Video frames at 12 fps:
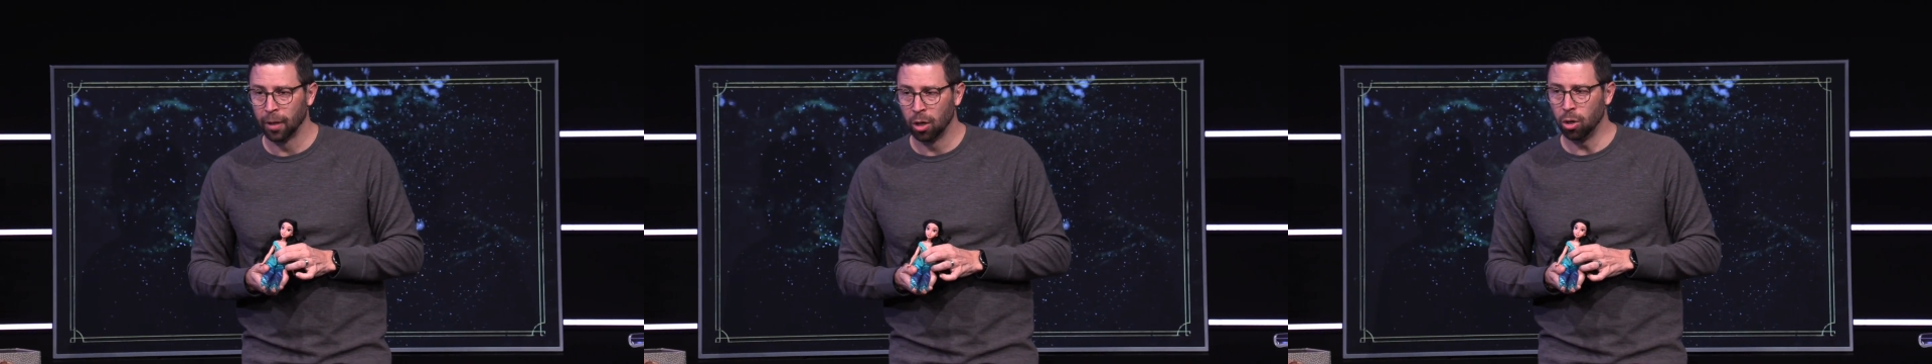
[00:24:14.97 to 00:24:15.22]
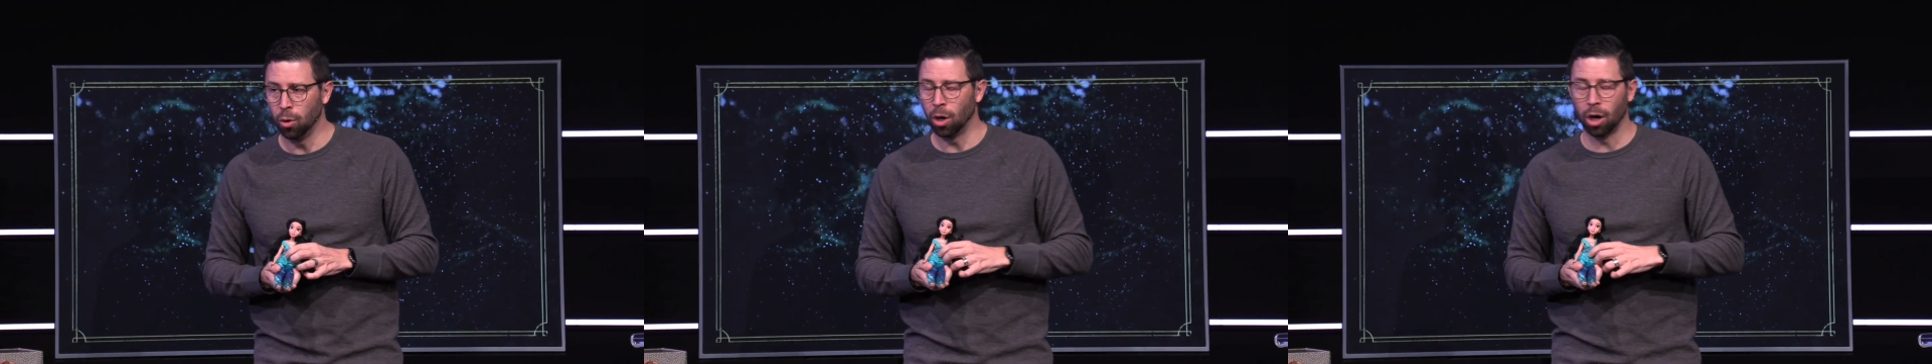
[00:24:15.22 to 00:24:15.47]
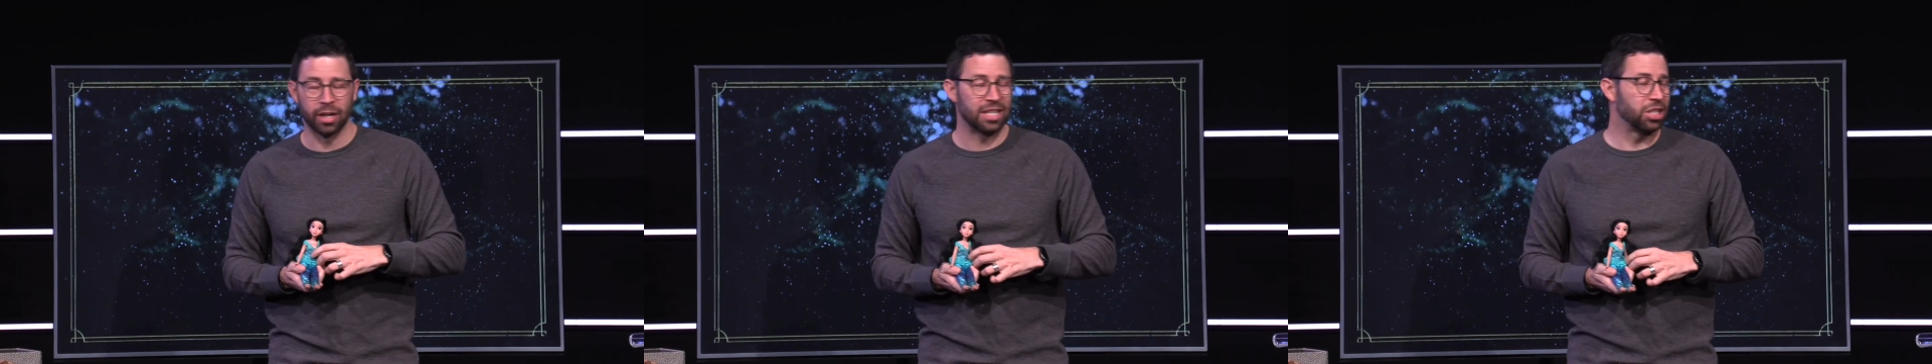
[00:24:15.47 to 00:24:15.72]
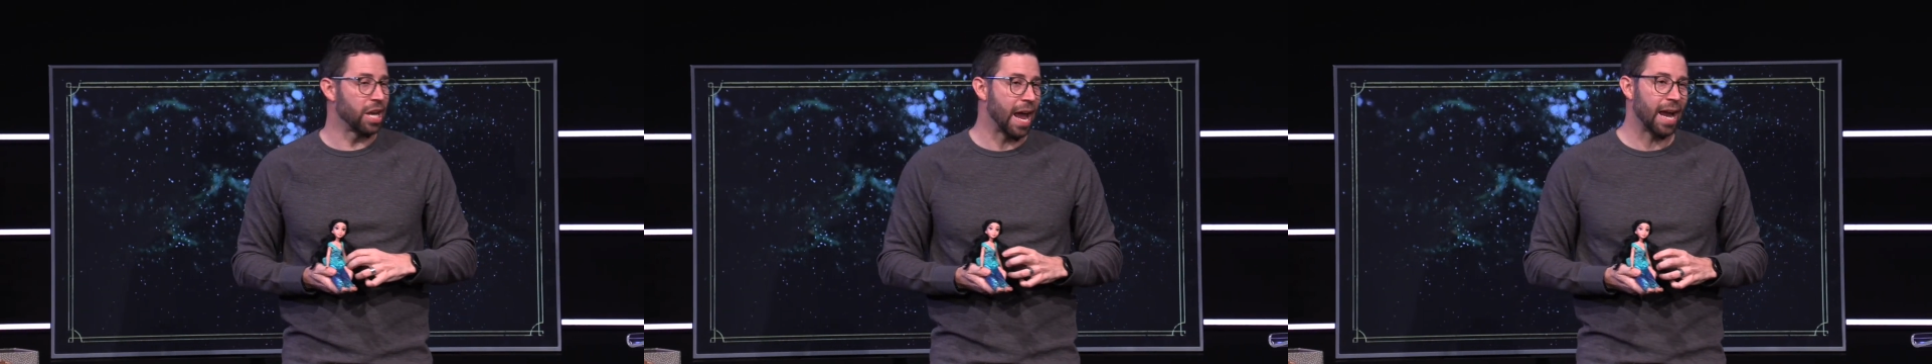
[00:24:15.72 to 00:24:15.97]
who are
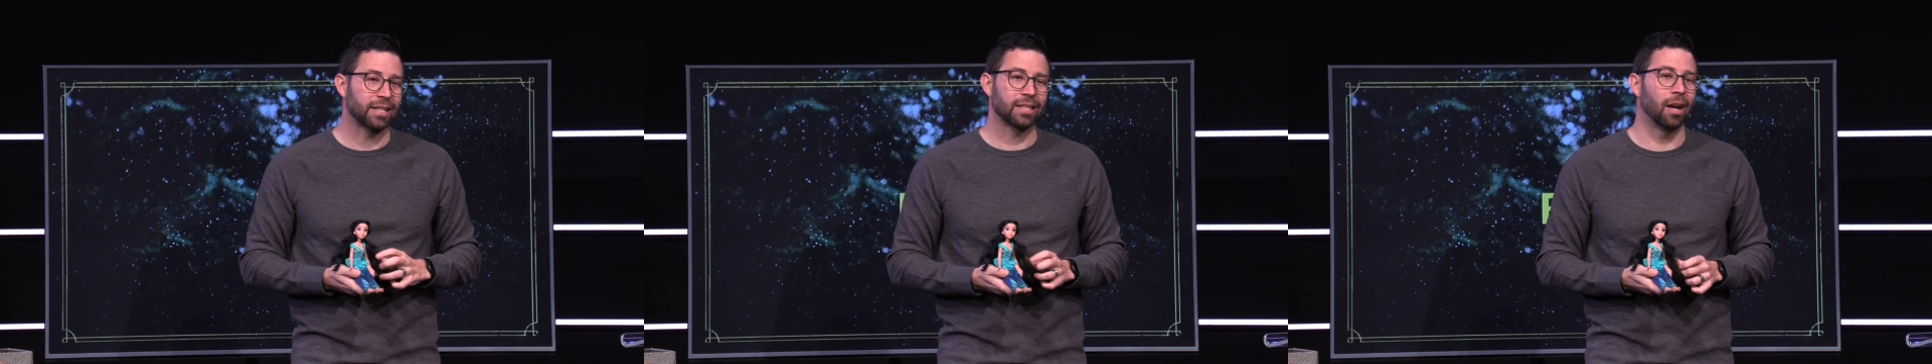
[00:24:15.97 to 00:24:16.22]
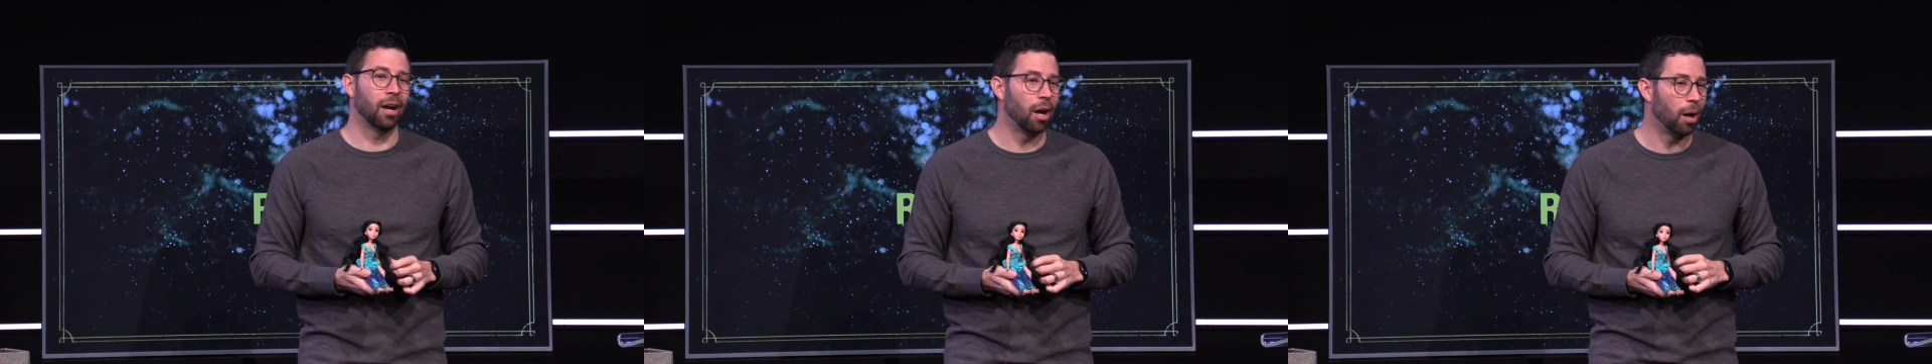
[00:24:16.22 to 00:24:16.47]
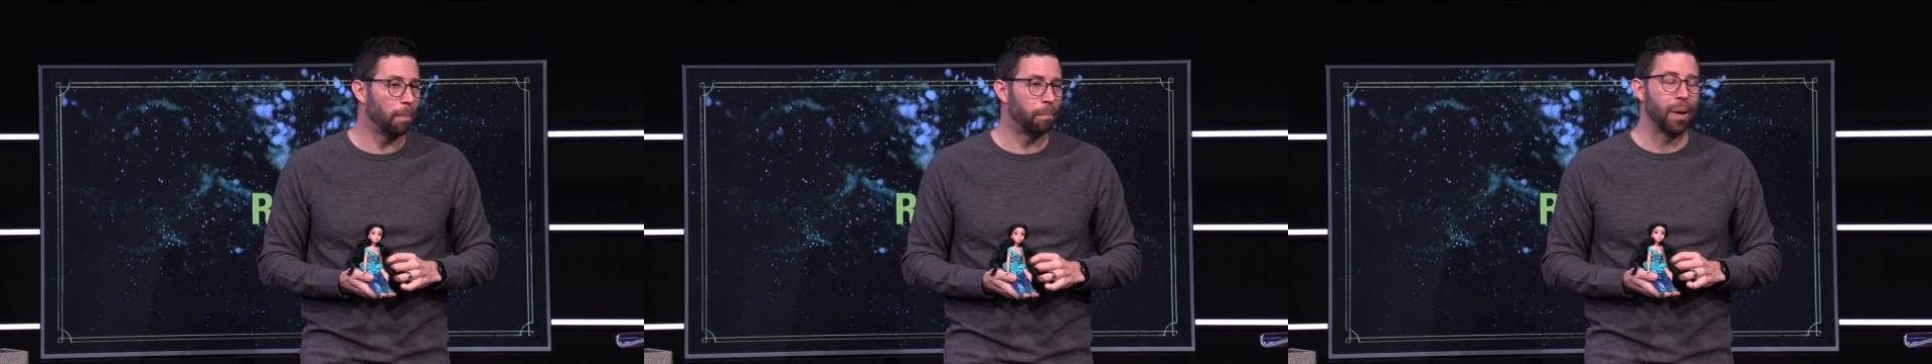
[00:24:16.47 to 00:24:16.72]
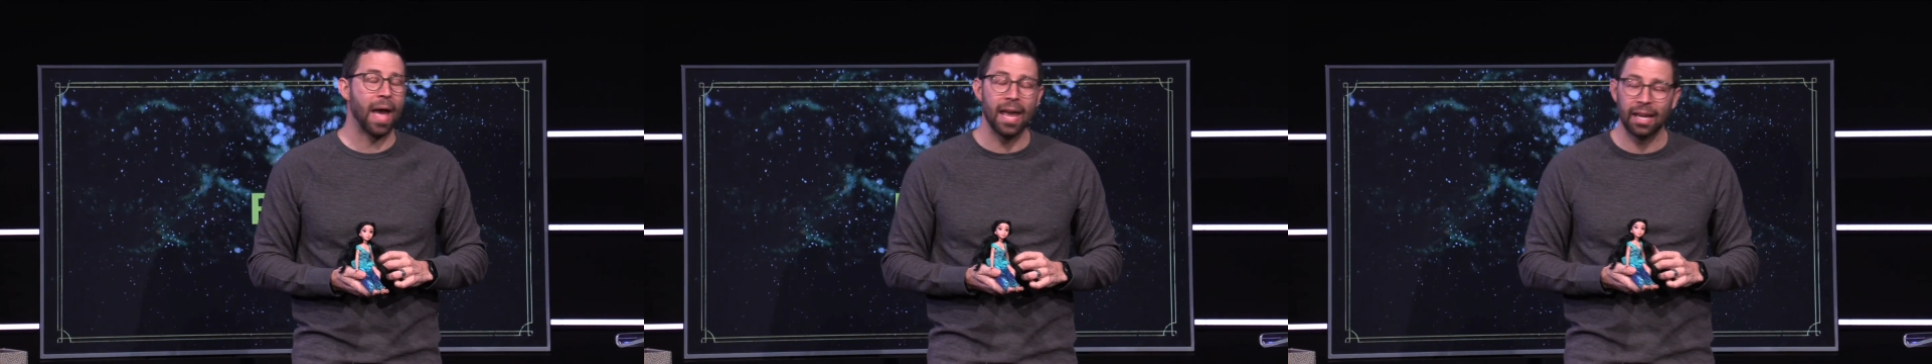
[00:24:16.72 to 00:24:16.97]
jacked
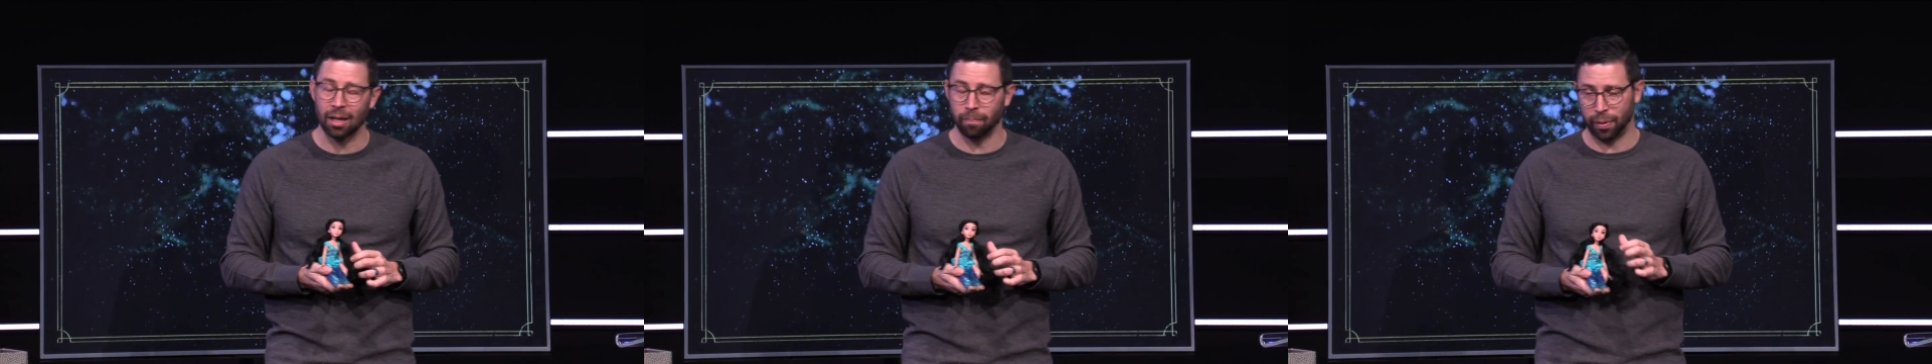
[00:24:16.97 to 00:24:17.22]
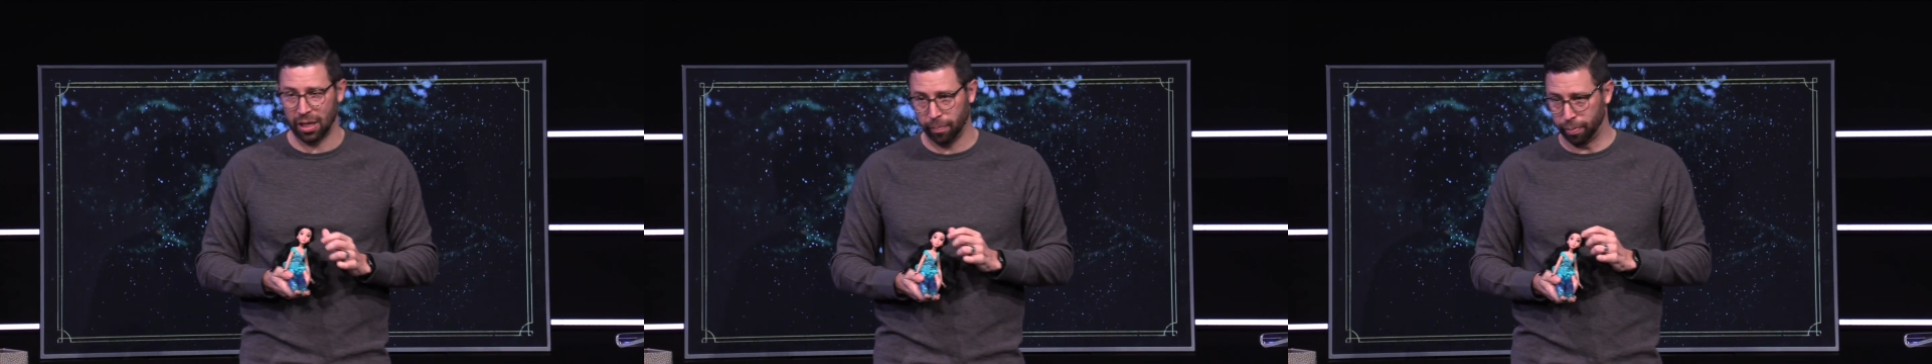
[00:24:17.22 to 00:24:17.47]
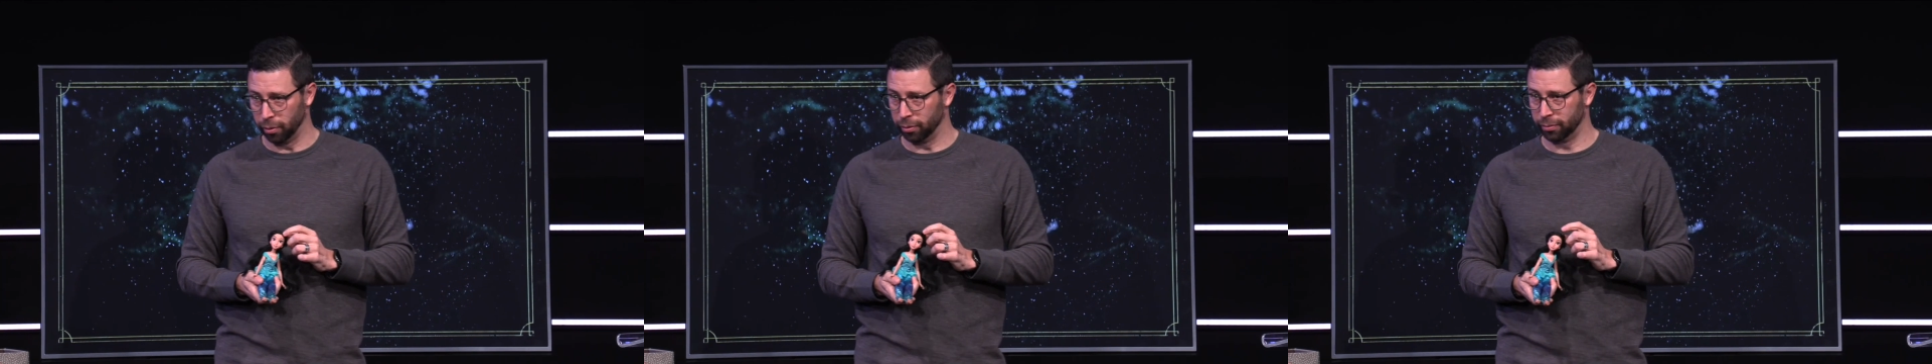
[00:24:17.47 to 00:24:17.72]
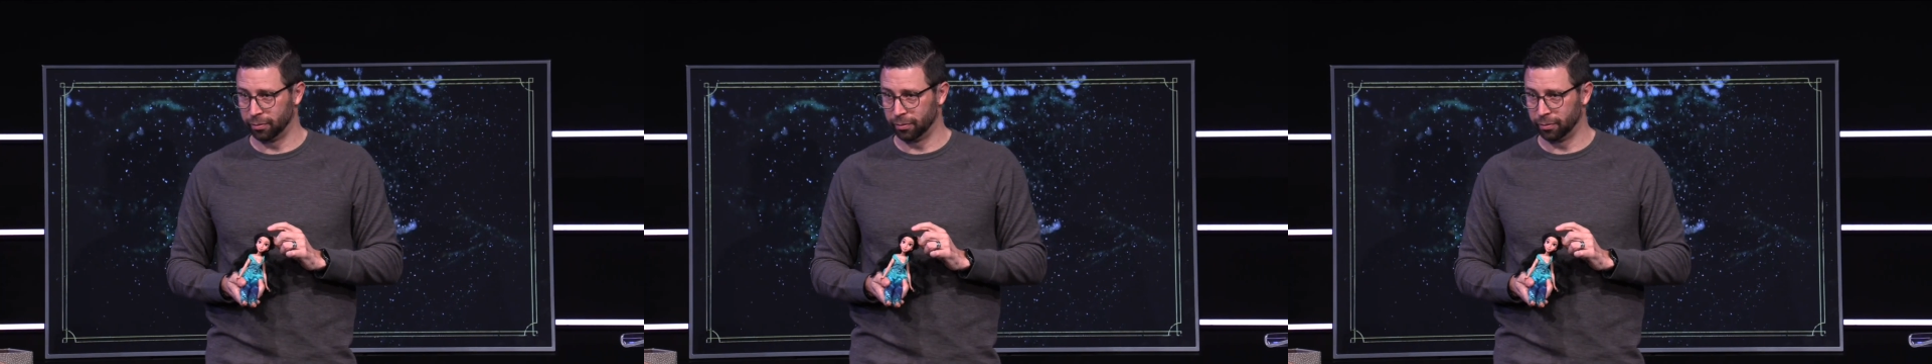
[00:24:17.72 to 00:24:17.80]
up pagan people.